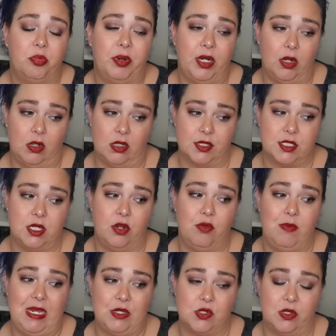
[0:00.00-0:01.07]
but
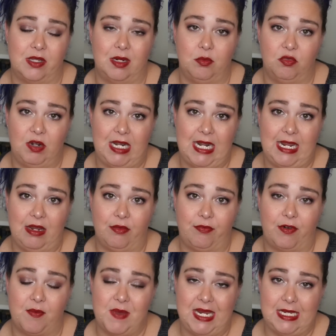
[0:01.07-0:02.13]
also make sure that I'm reading
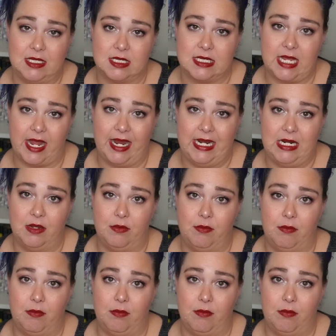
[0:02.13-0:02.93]
from inside